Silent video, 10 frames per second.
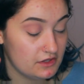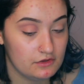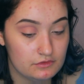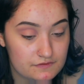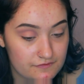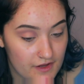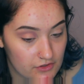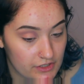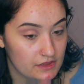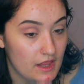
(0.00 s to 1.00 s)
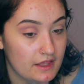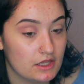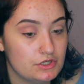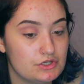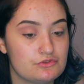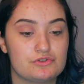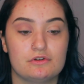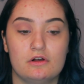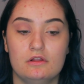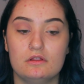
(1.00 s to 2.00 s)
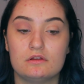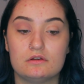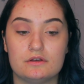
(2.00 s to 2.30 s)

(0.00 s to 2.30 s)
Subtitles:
Cute, very like neutral.